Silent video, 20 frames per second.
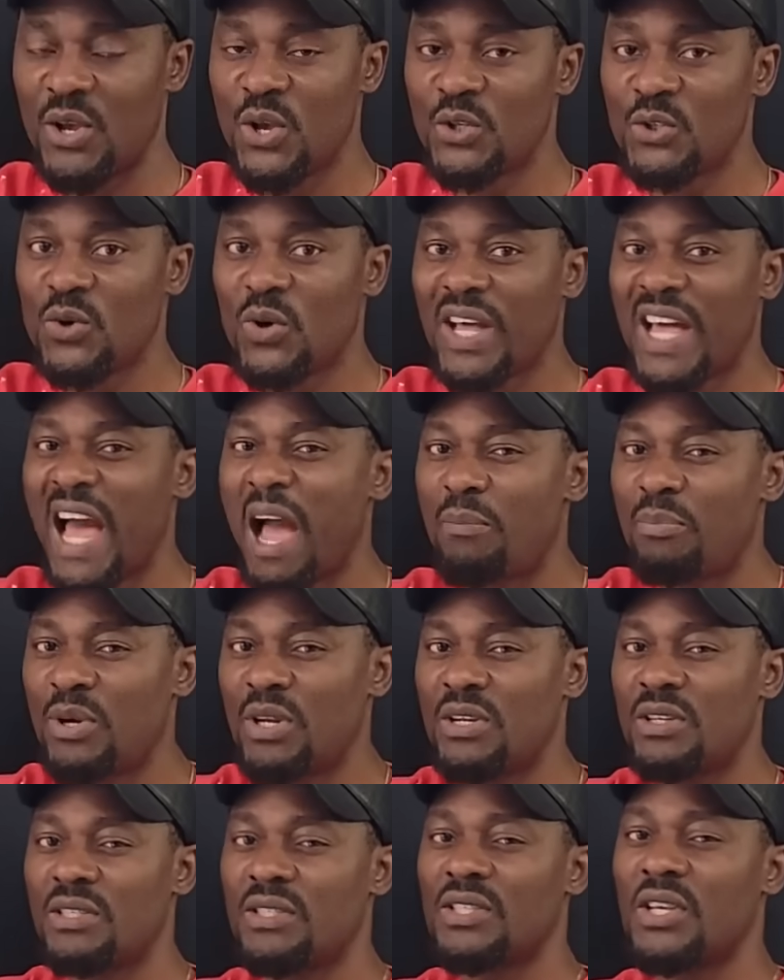So
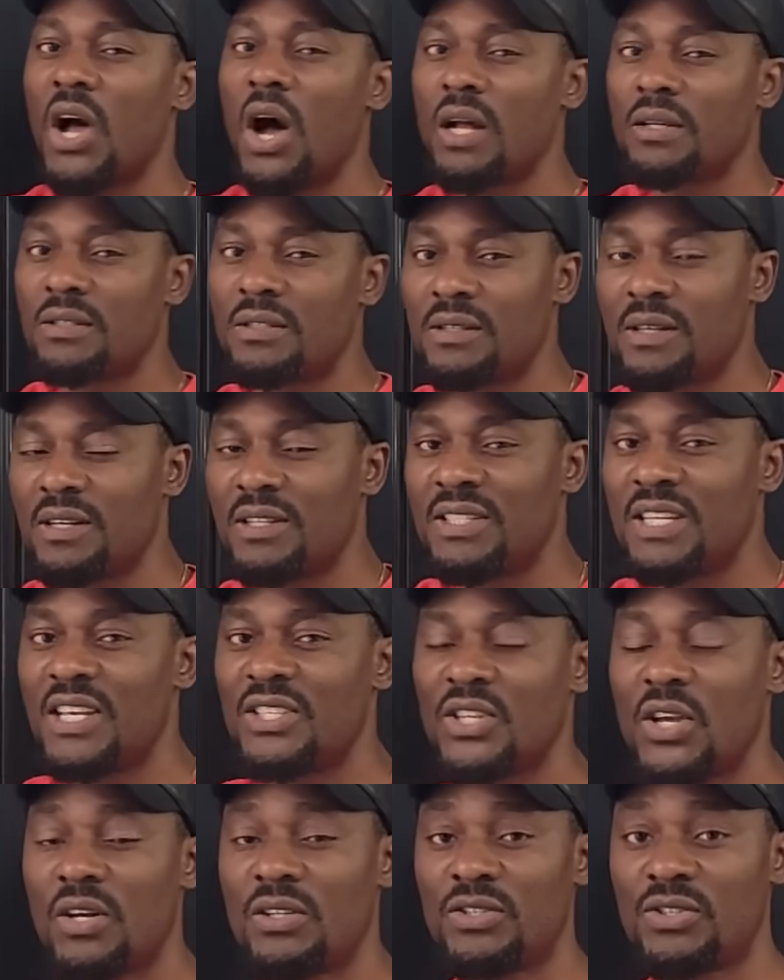Kaprekar's Constant
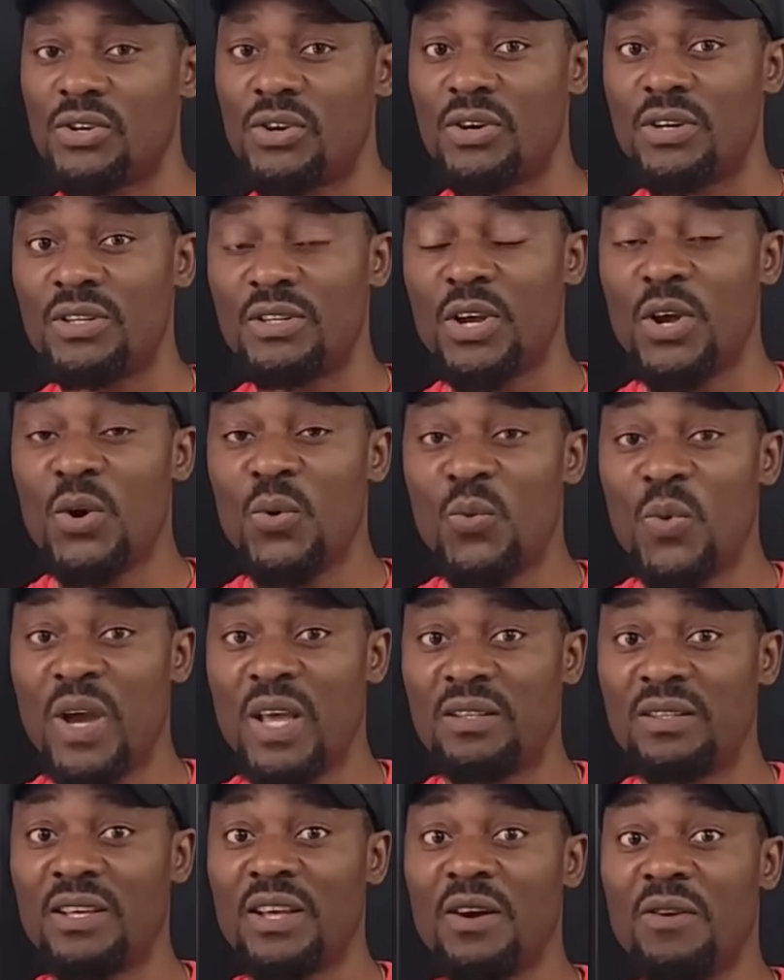is concerned
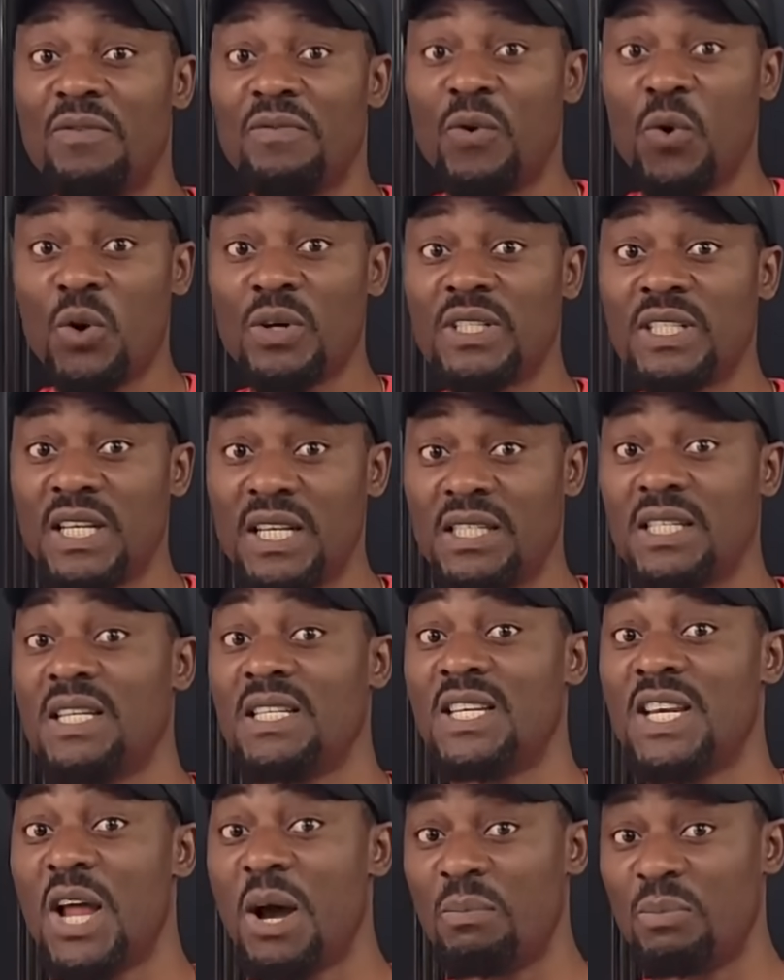with
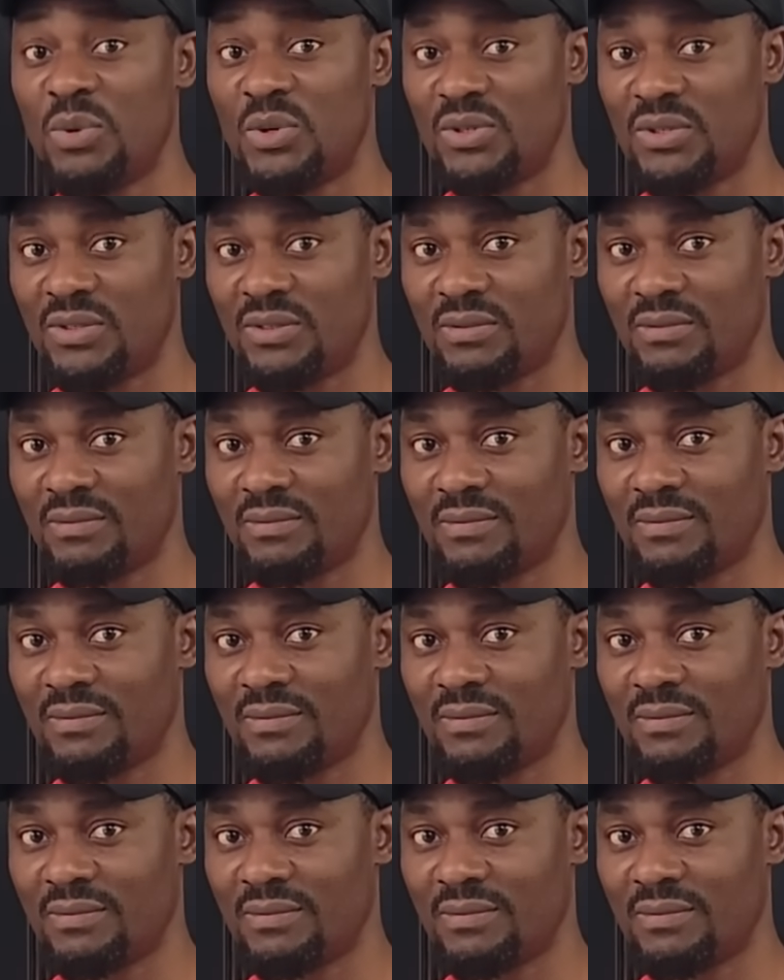4-digit numbers.